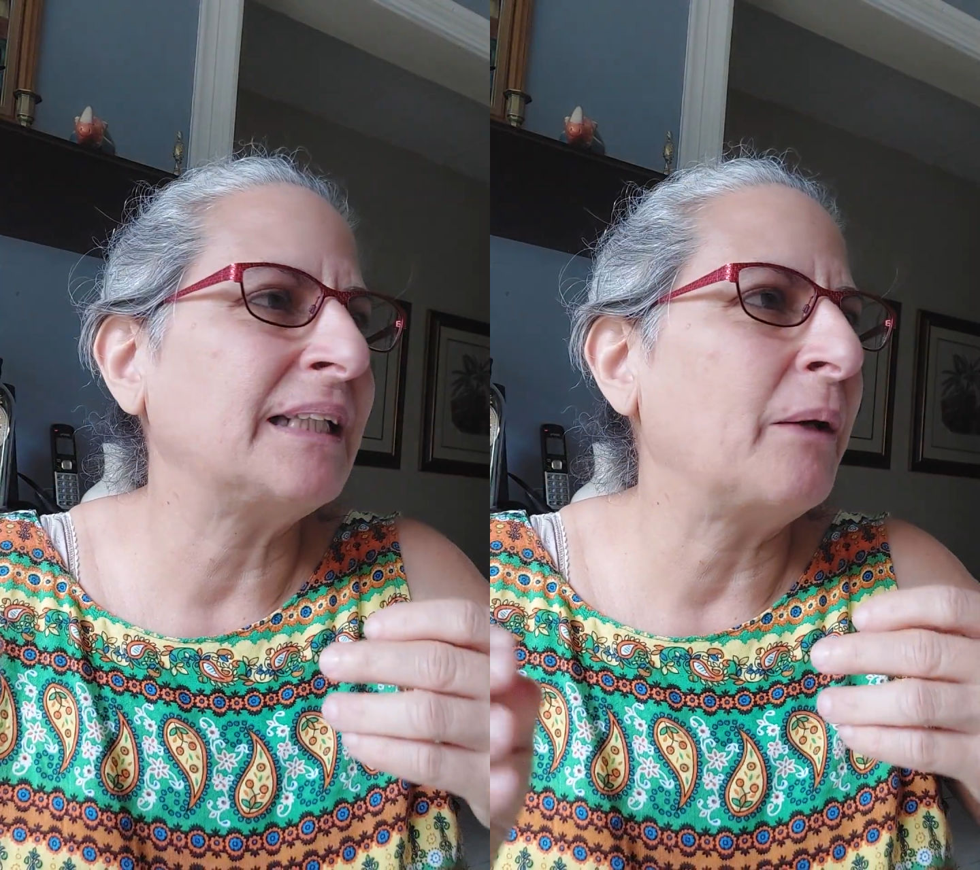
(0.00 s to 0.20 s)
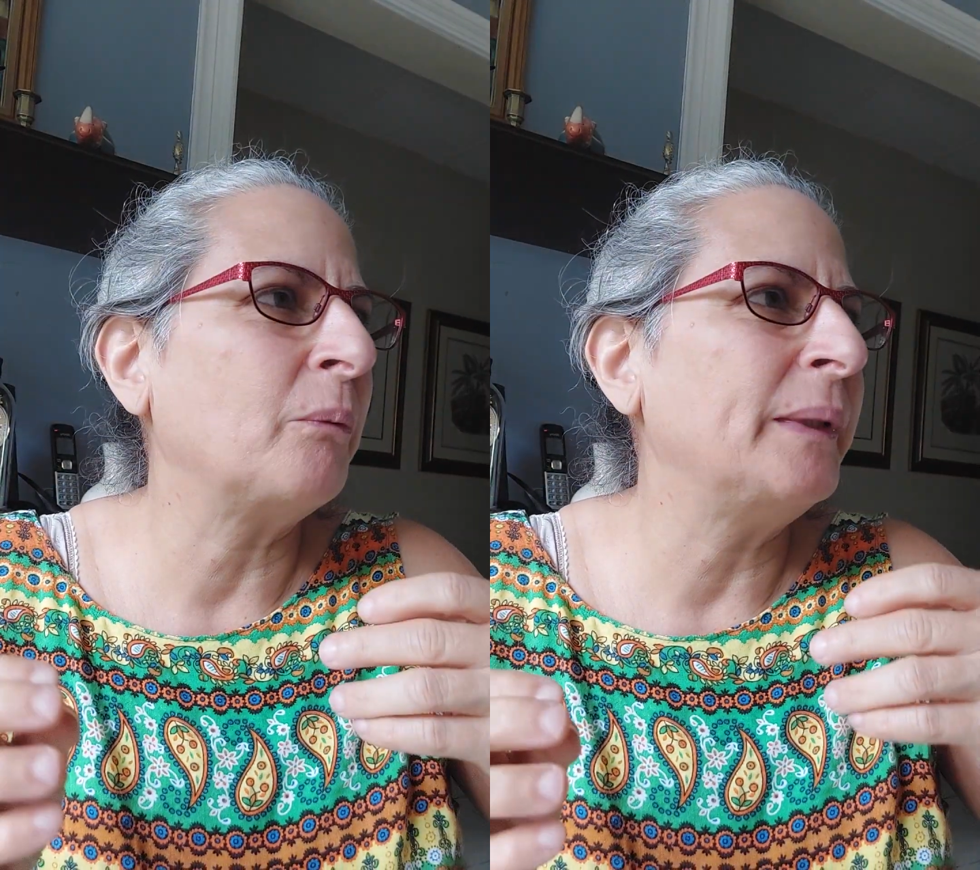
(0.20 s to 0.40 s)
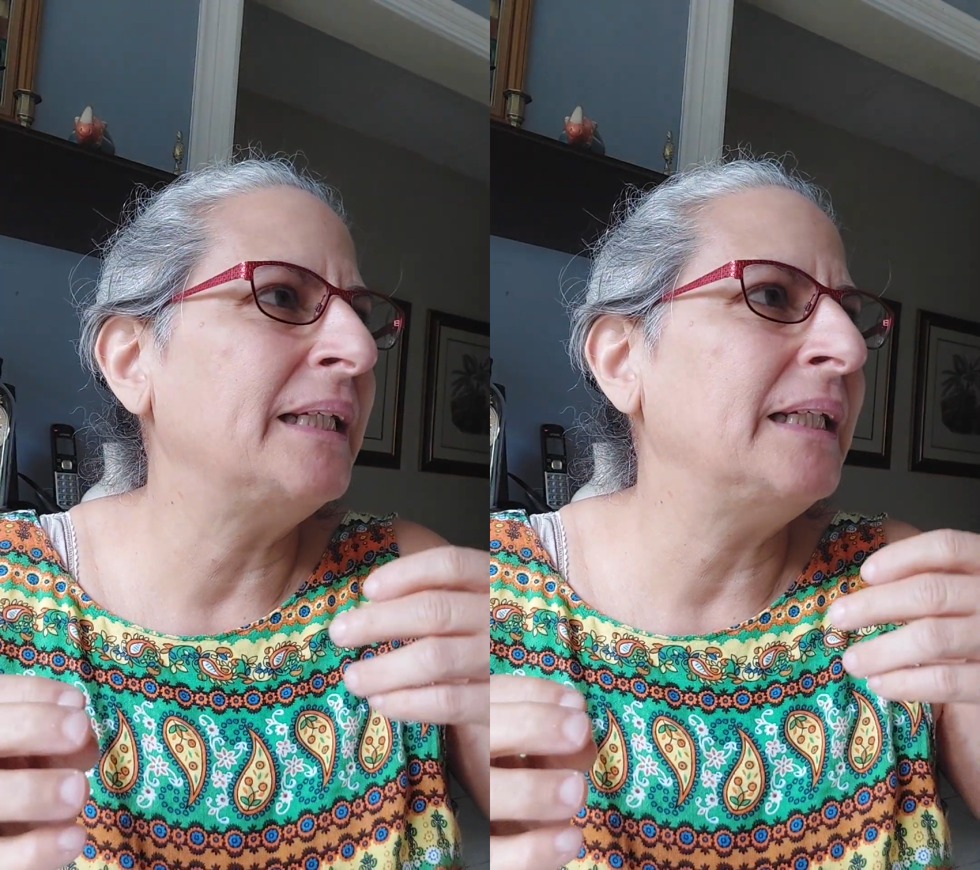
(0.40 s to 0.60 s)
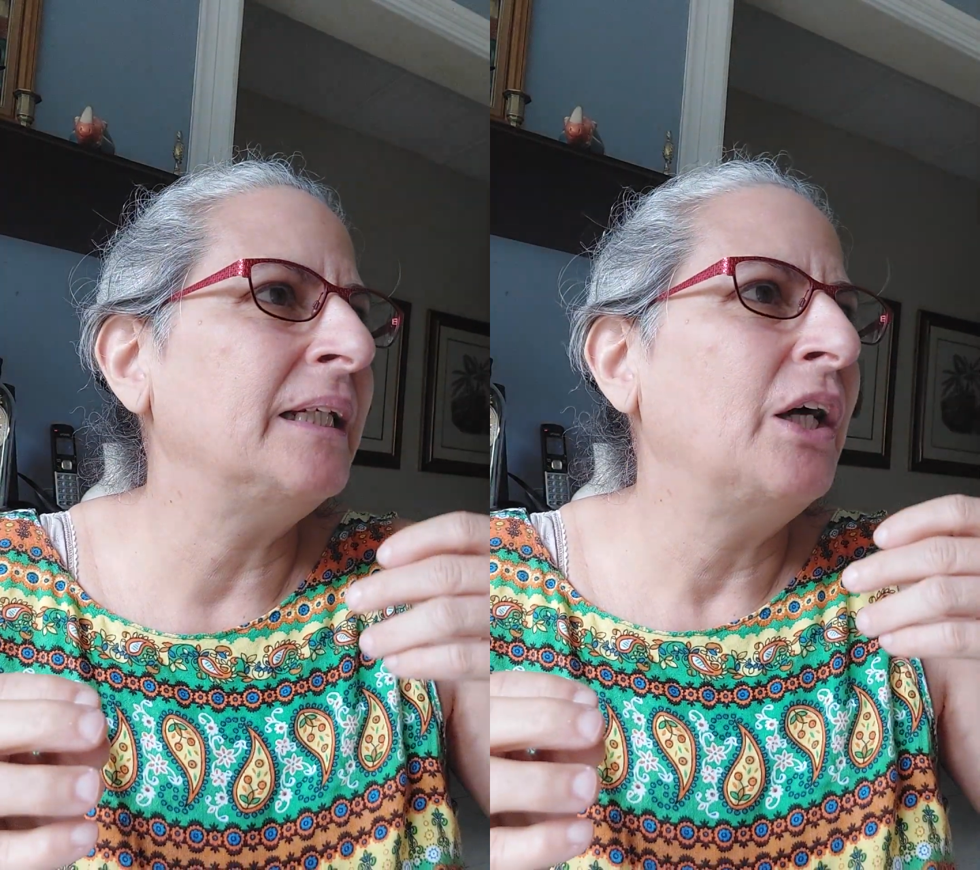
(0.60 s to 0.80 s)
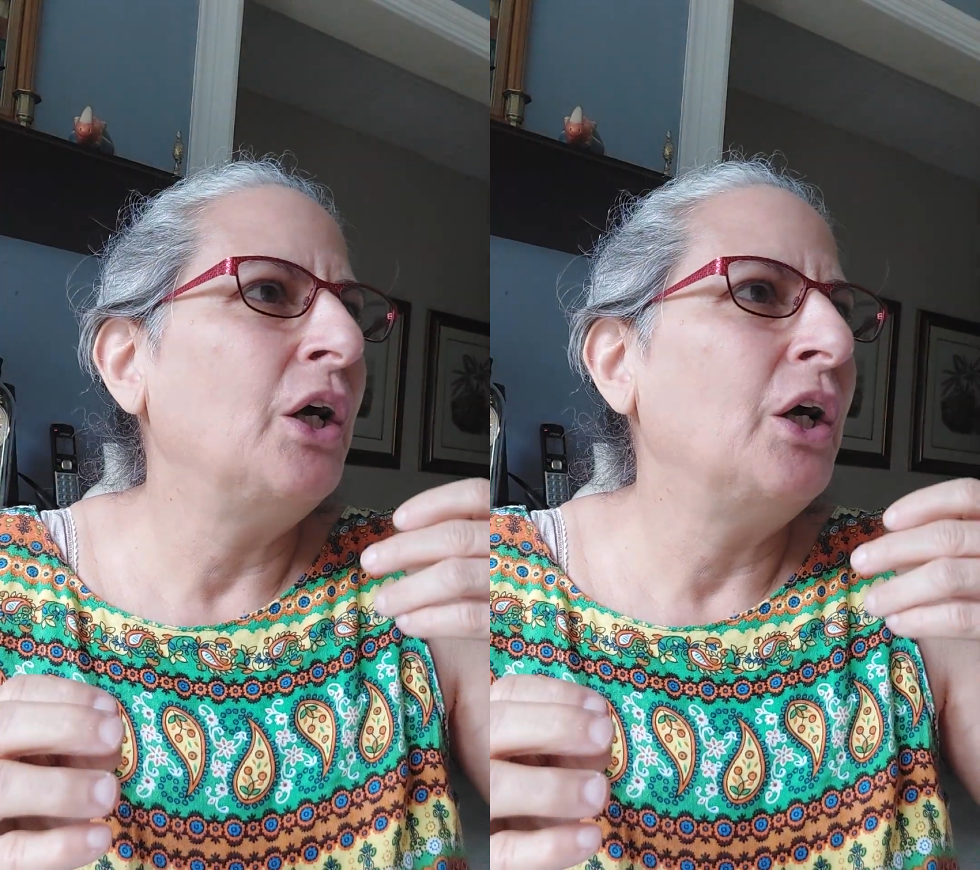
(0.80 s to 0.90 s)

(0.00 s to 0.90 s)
and we